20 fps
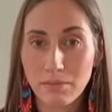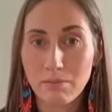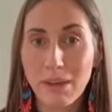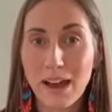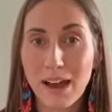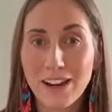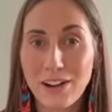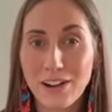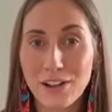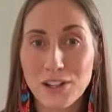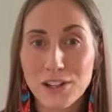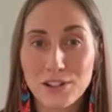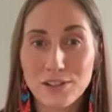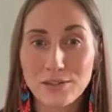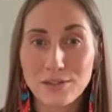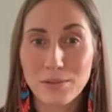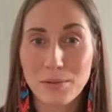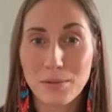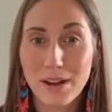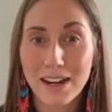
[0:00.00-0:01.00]
my knowledge
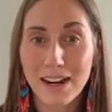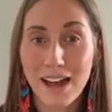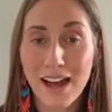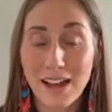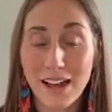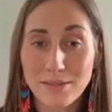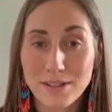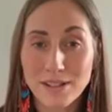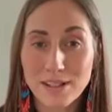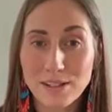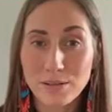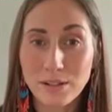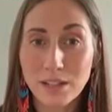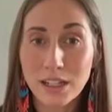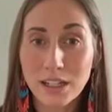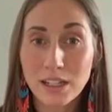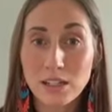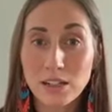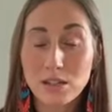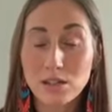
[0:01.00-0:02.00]
of when I was
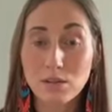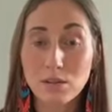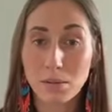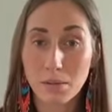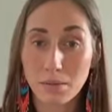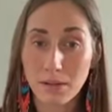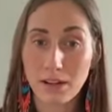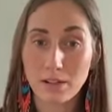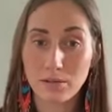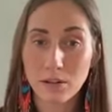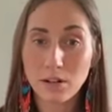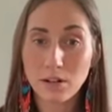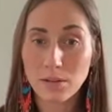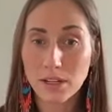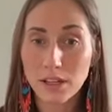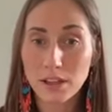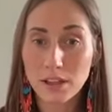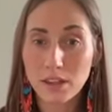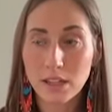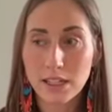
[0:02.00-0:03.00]
doing it to the women I work
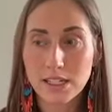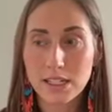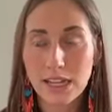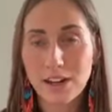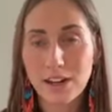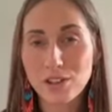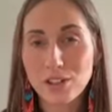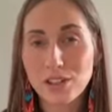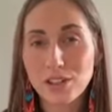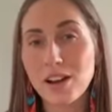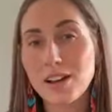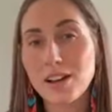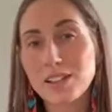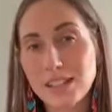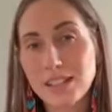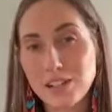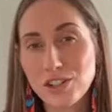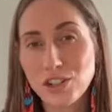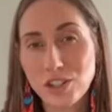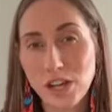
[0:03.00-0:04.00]
with, it's actually
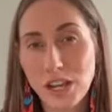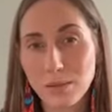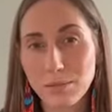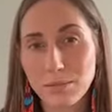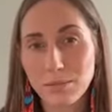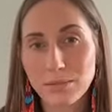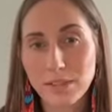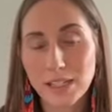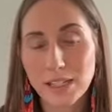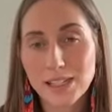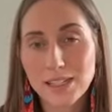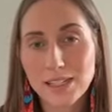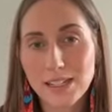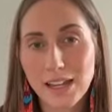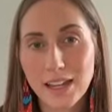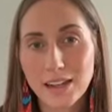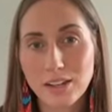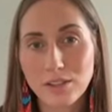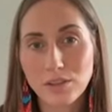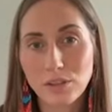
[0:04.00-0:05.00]
causing shame
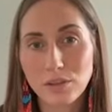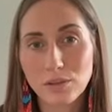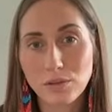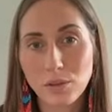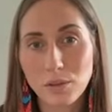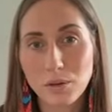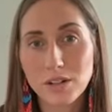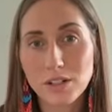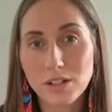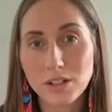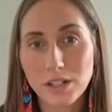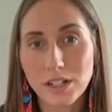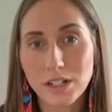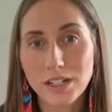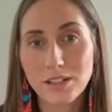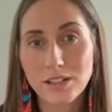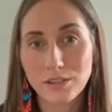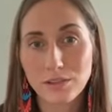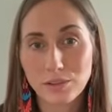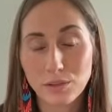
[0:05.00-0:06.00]
inside of you for
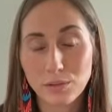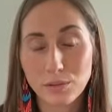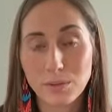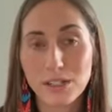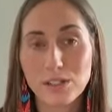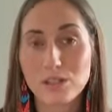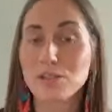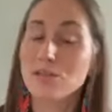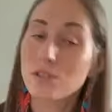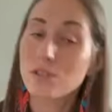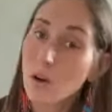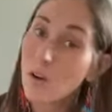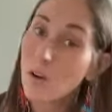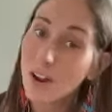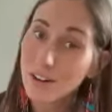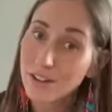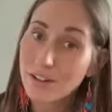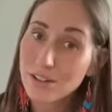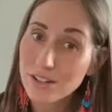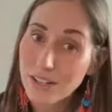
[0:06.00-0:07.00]
turning to food because you don't
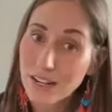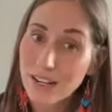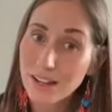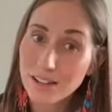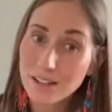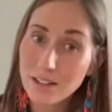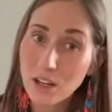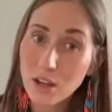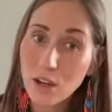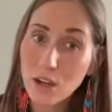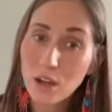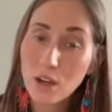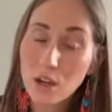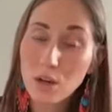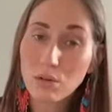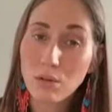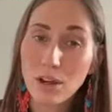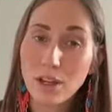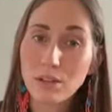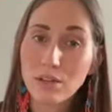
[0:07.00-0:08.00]
understand
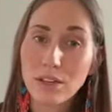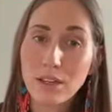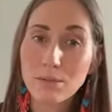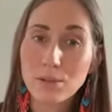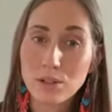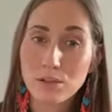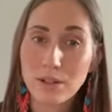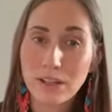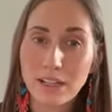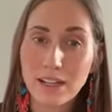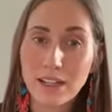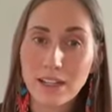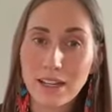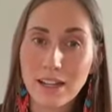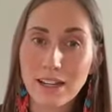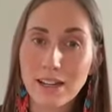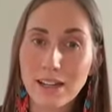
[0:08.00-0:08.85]
why you keep doing it.